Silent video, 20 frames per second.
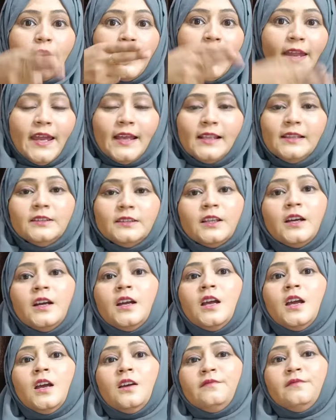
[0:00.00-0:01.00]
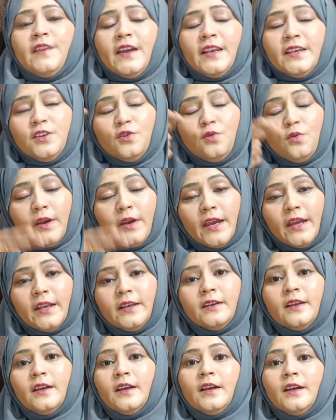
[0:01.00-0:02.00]
health, then you
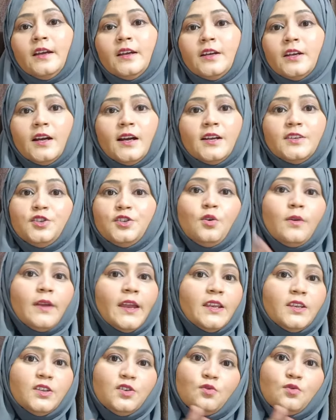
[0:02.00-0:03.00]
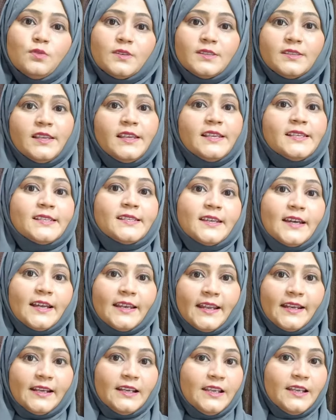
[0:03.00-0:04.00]
can use this
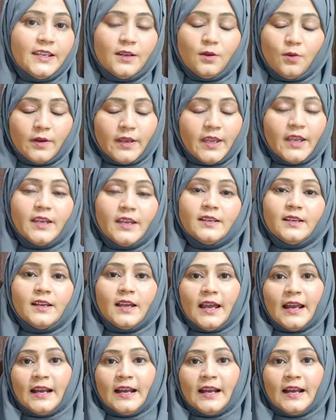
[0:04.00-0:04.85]
correctly. Okay.